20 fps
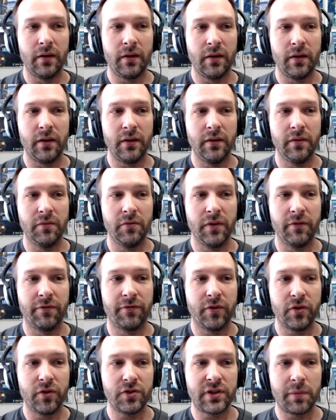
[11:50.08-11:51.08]
and the, the
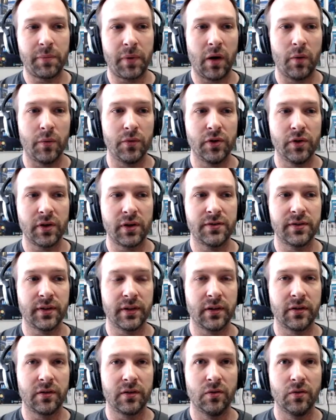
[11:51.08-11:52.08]
first step i always look is
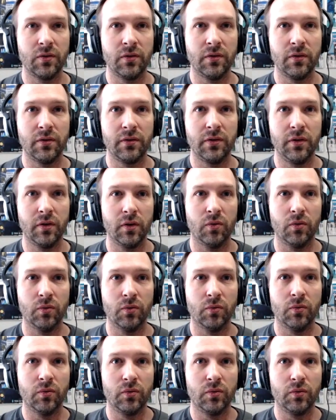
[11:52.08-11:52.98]
like you know